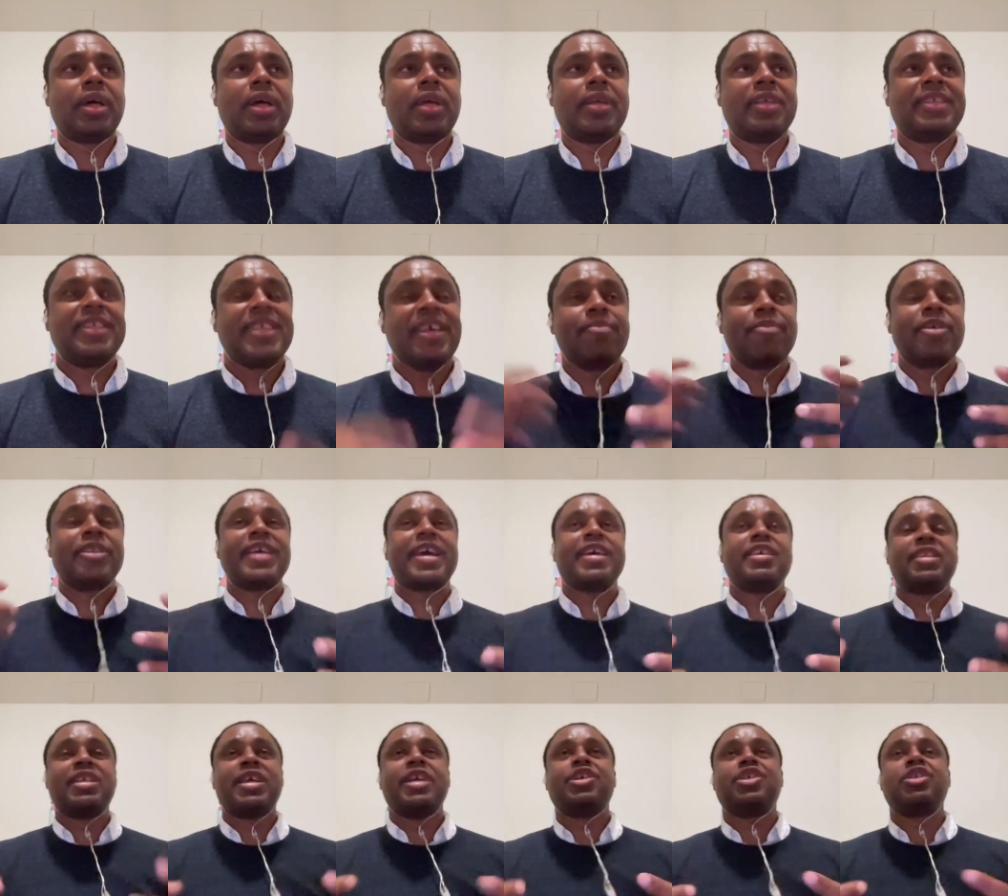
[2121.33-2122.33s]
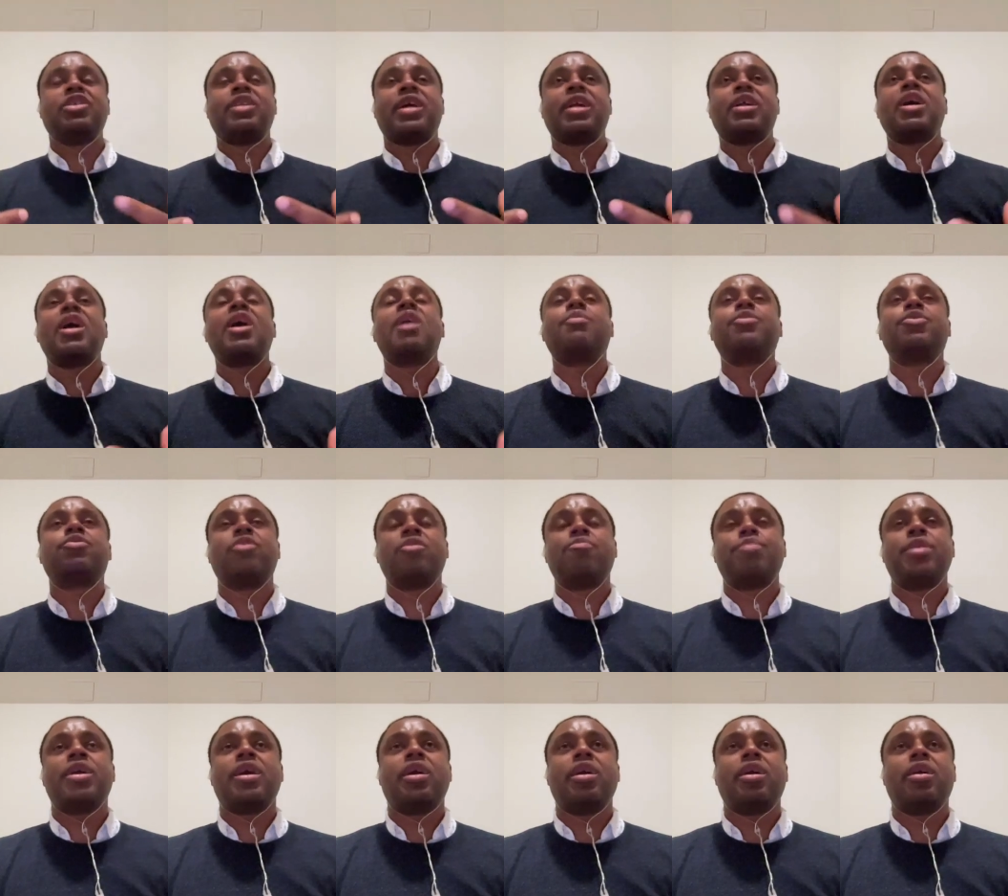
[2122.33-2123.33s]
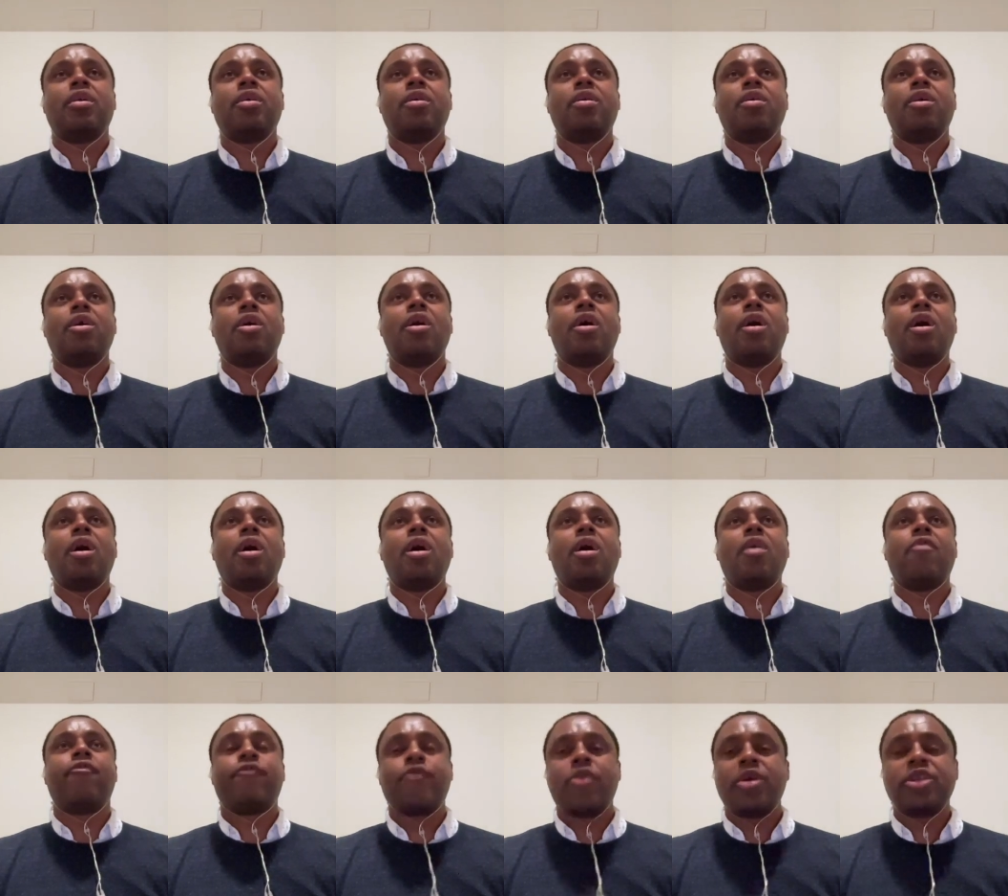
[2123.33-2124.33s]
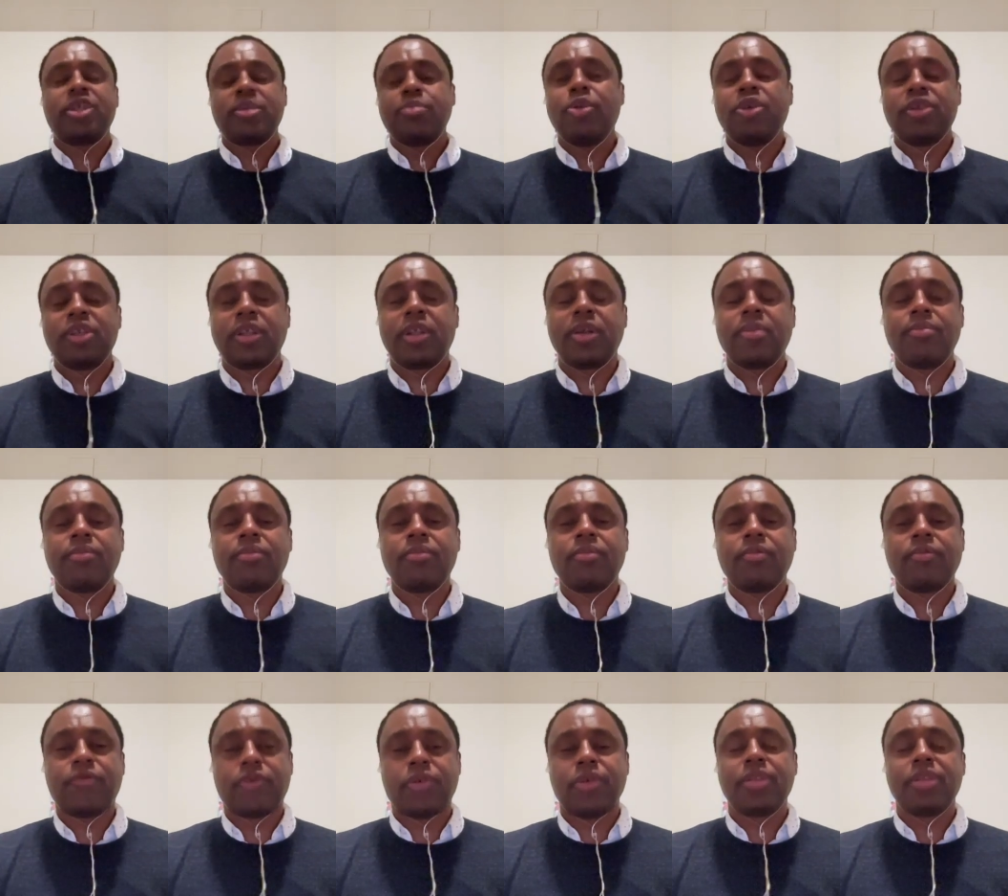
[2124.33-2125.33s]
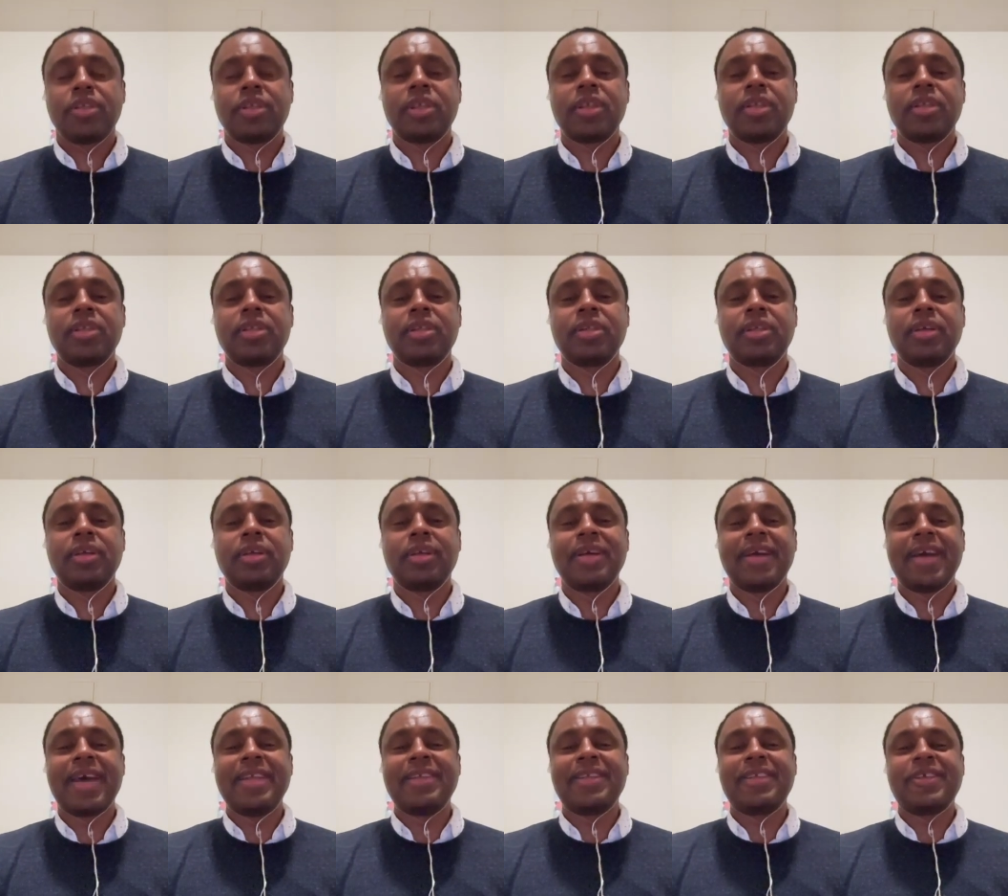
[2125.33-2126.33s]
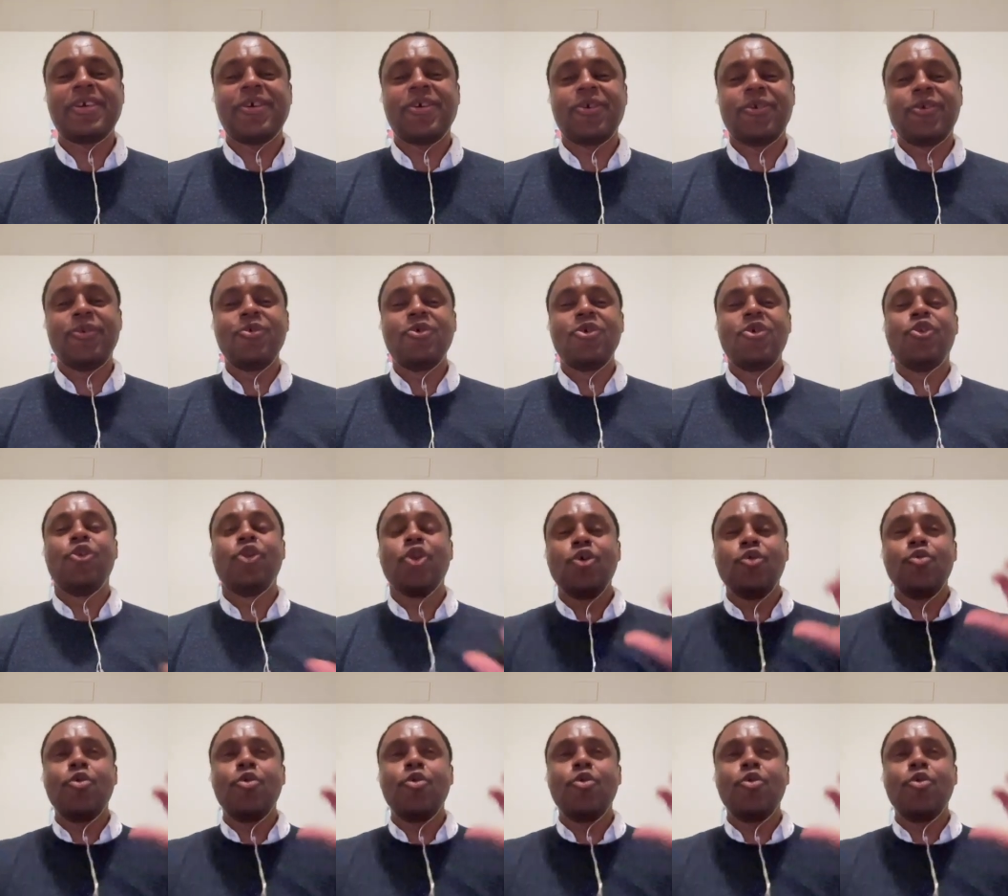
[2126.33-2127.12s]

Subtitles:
stigmatization that comes with being a French Muslim, for instance. And so, le